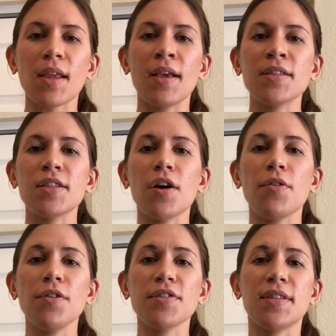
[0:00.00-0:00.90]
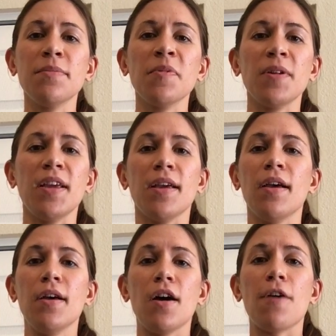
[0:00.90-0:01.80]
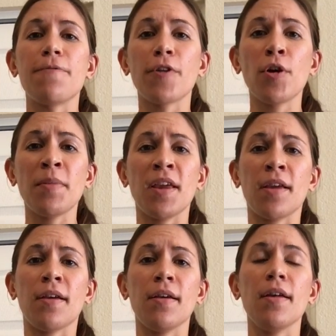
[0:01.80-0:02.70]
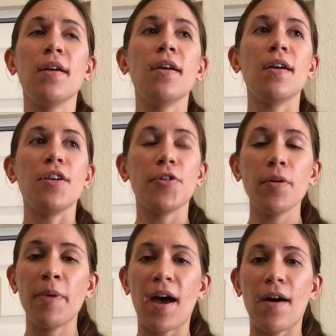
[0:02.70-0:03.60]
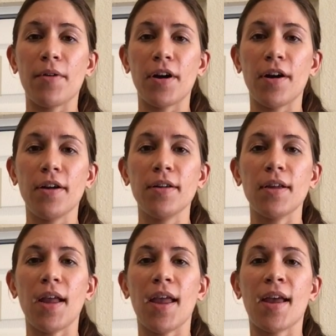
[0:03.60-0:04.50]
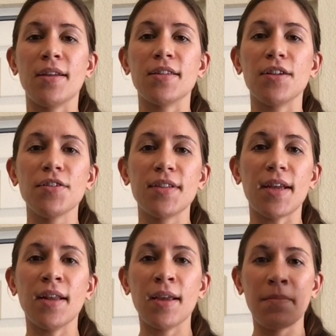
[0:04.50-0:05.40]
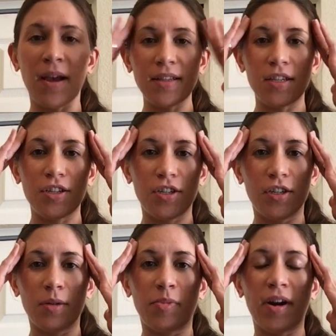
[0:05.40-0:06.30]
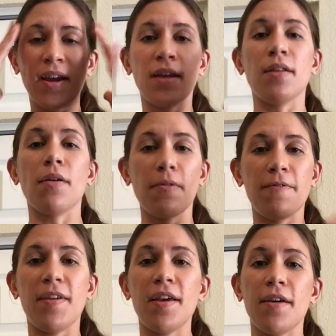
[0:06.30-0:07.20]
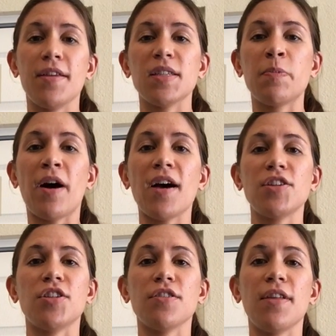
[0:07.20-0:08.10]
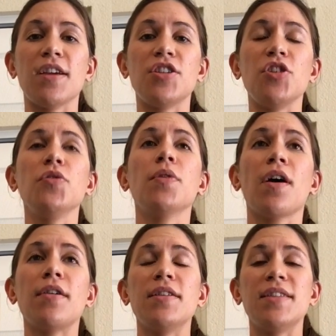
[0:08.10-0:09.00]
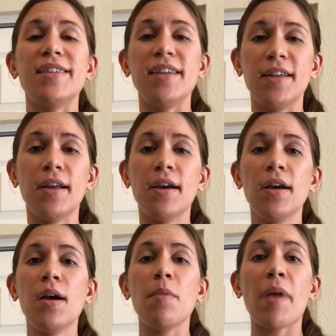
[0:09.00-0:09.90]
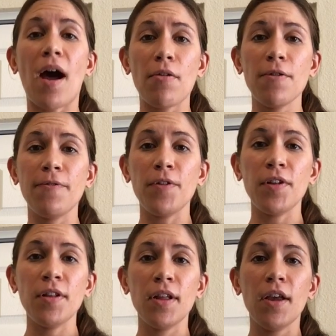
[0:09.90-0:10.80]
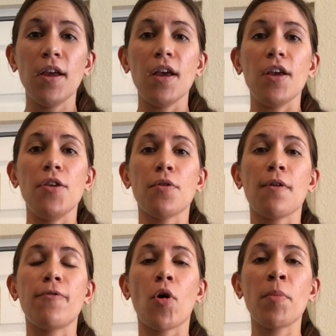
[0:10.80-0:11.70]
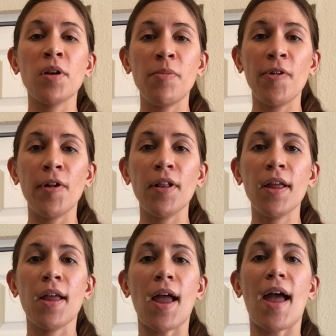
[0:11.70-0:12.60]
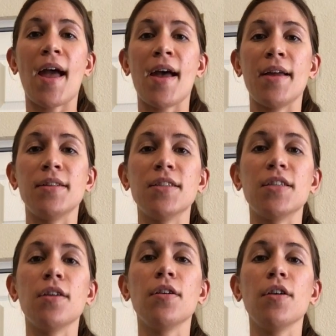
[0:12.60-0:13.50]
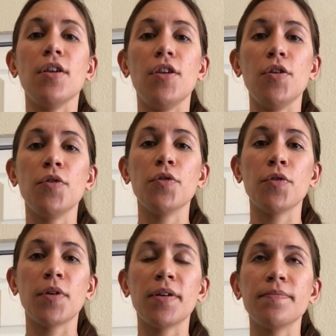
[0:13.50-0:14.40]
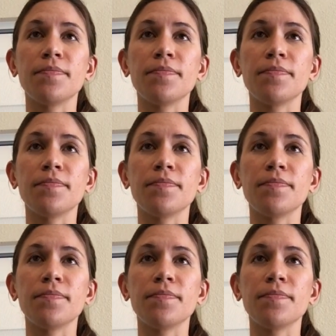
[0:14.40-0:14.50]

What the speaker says: And so you're simply affirming your power, and you're sending a message to your brain via this posture that you are indeed powerful, you are formidable, and you